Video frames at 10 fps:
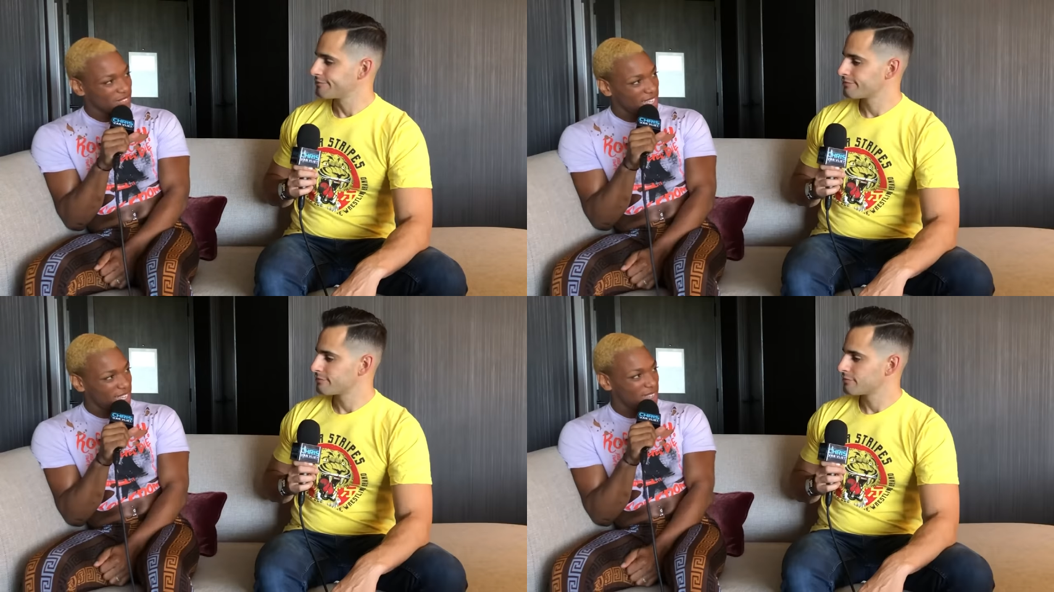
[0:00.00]

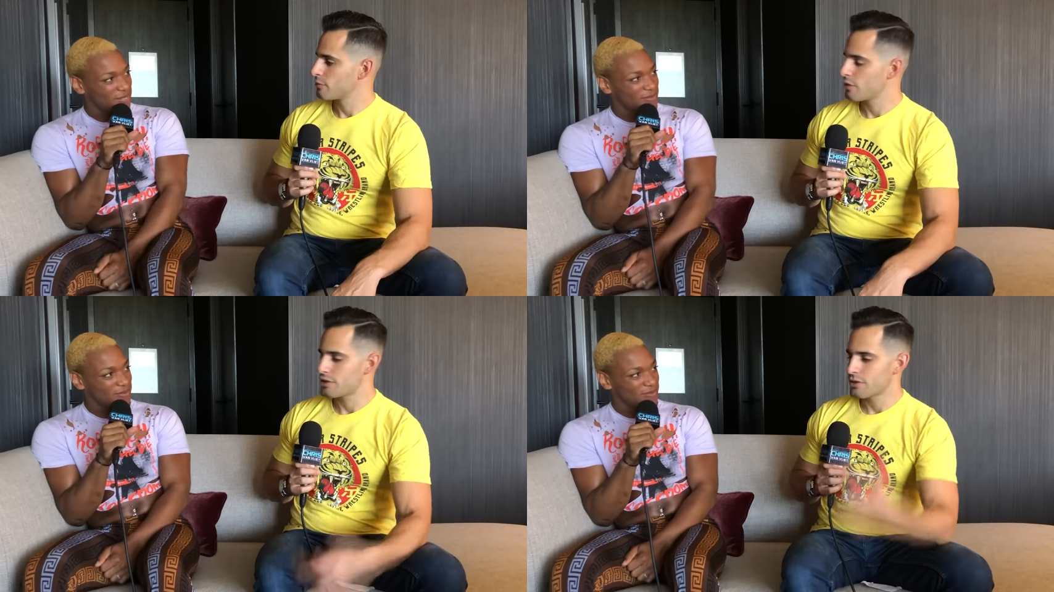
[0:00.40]
Speaker 1: Yeah.
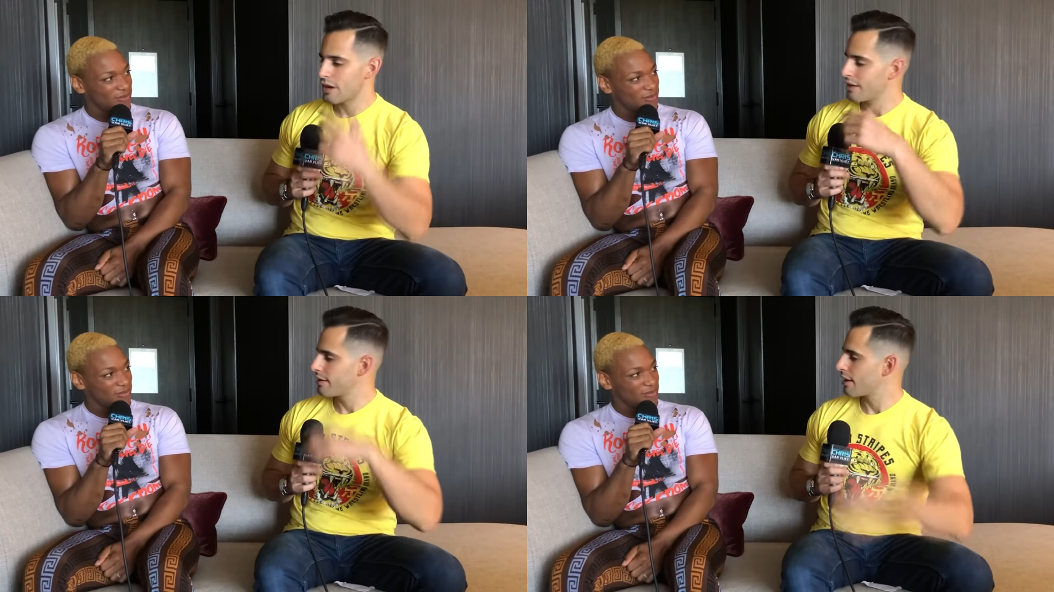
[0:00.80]
Is
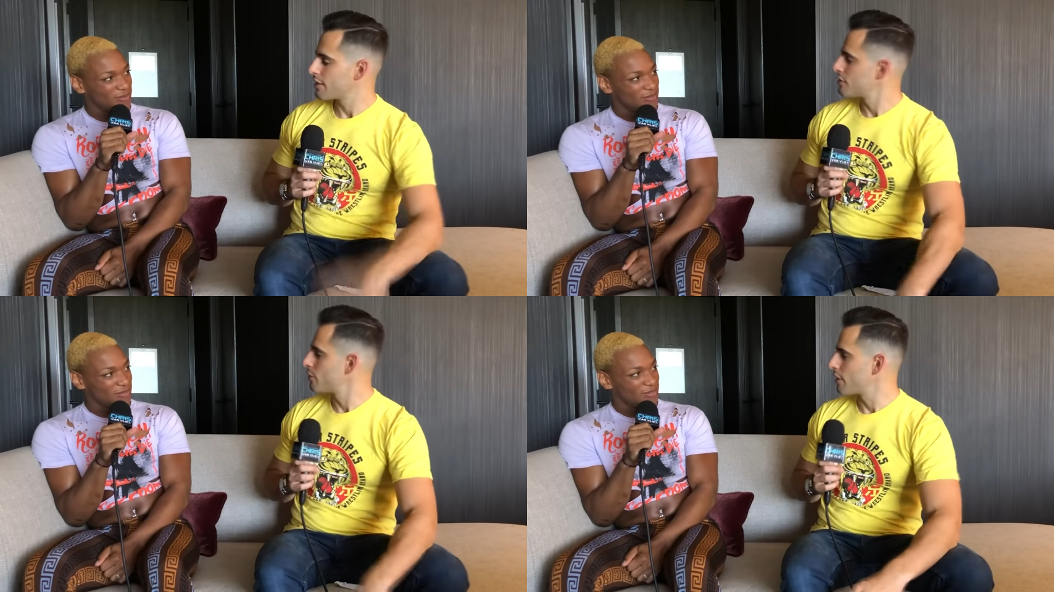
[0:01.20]
there anything
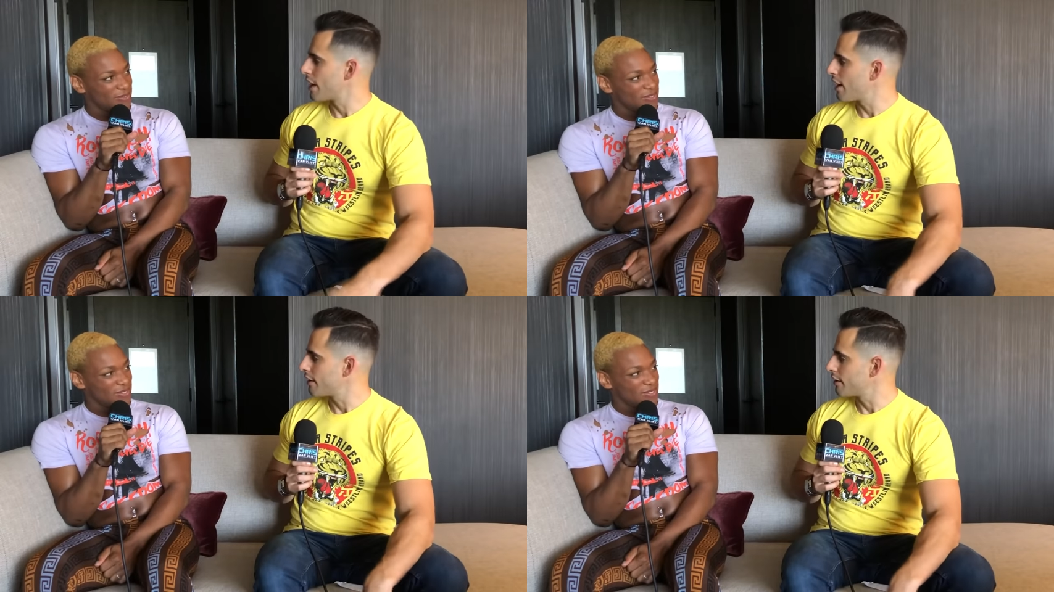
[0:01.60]
else you
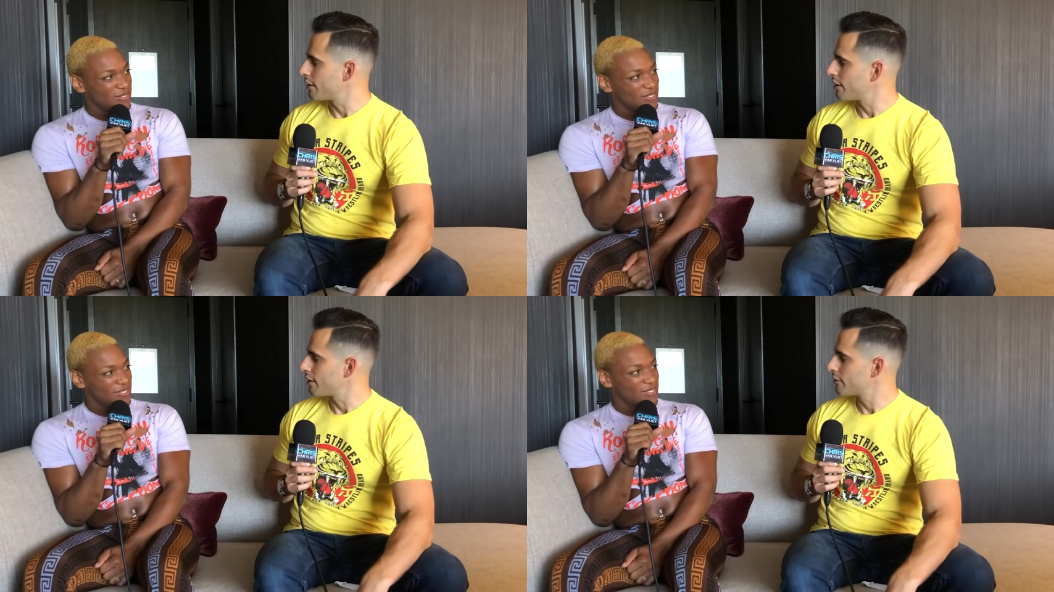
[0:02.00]
want to add
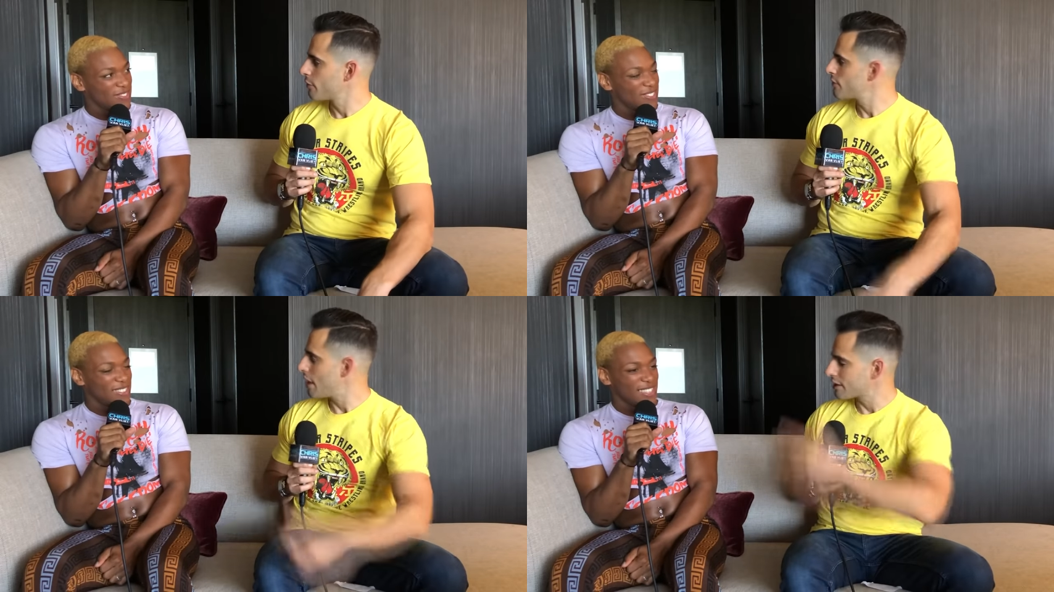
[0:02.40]
in here?
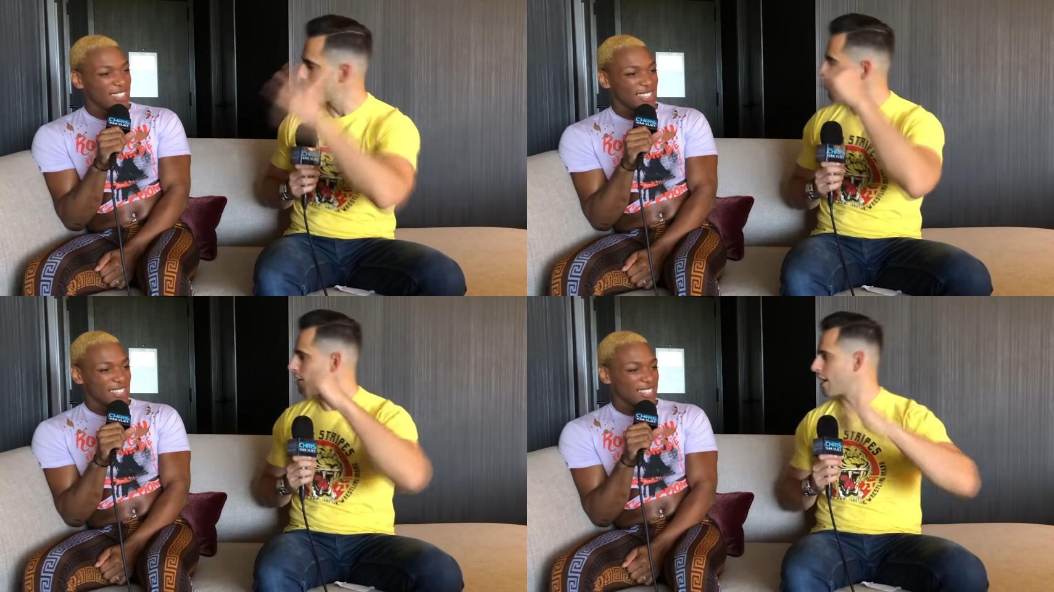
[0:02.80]
We've
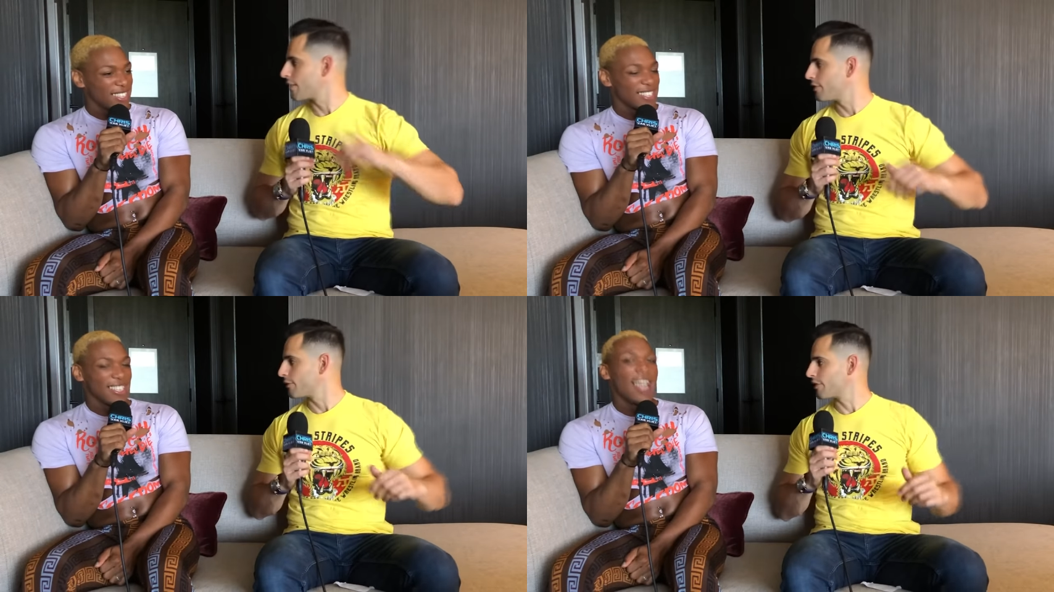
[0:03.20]
talked about a
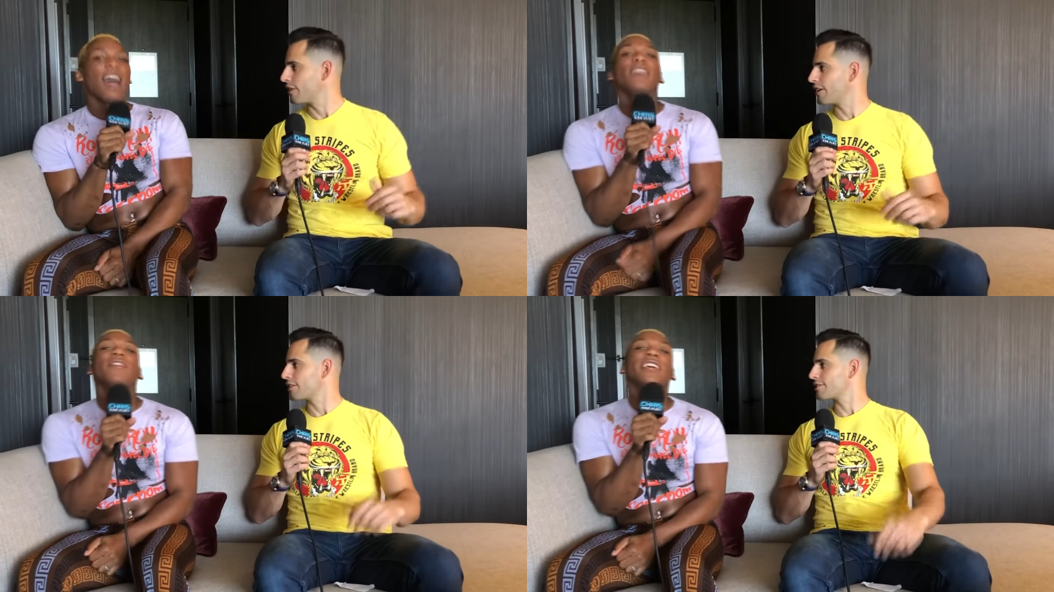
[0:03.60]
lot of different
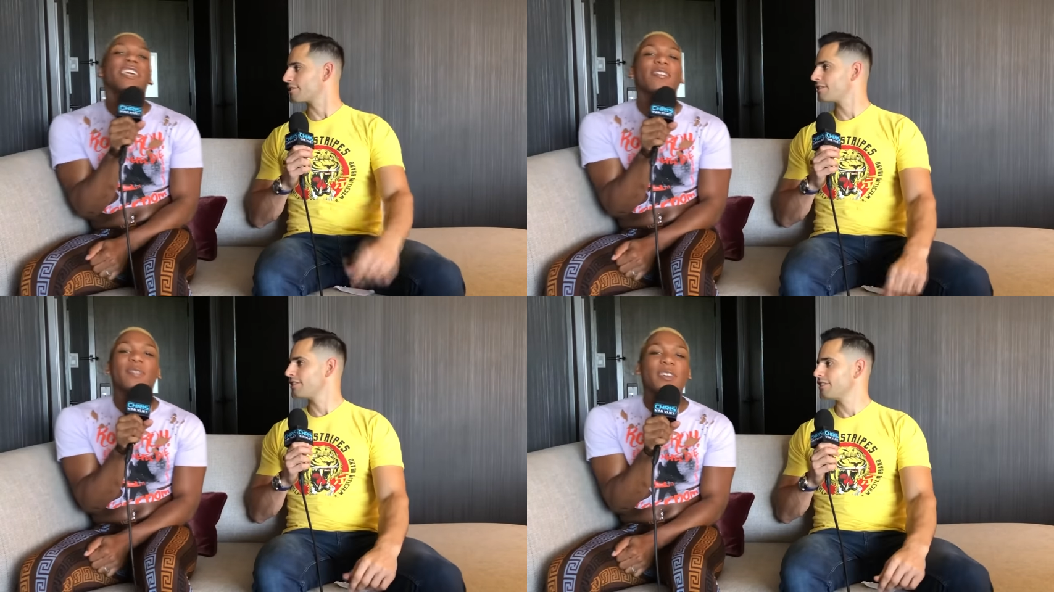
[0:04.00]
things.
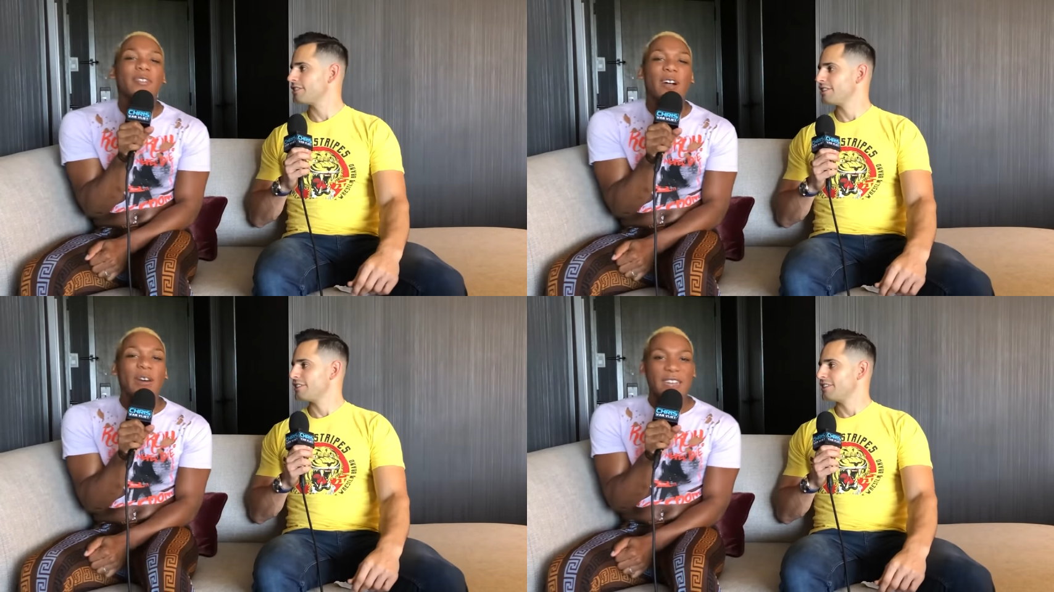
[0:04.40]
Speaker 2: Forgive
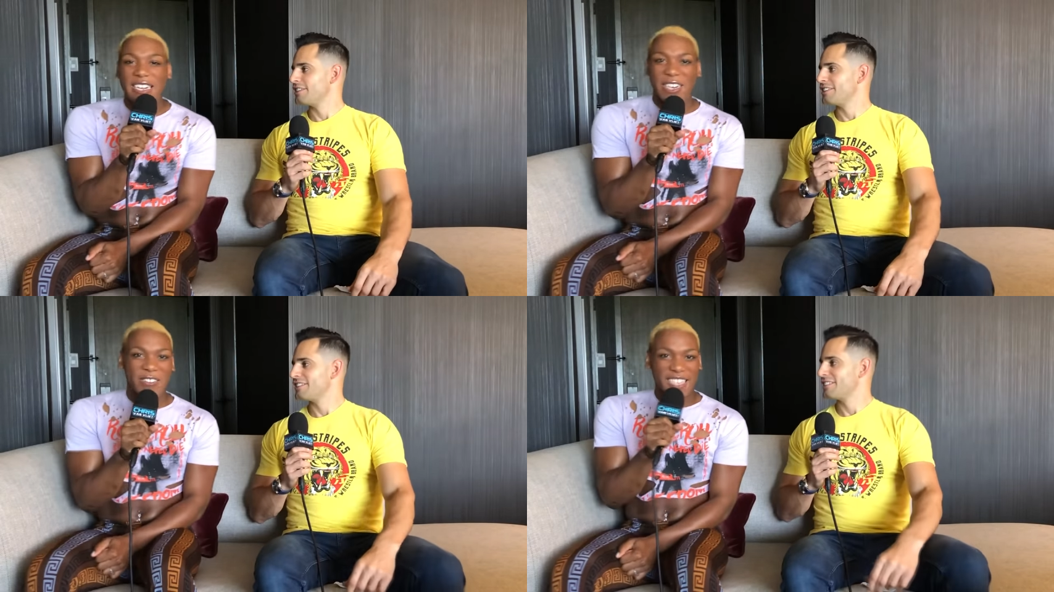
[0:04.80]
me for all
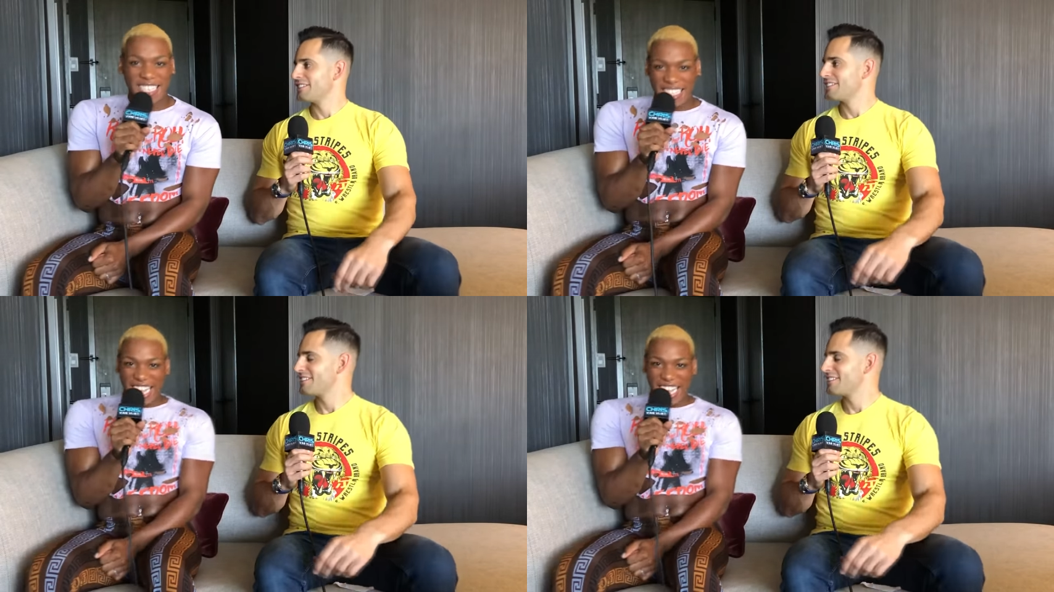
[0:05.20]
my nervous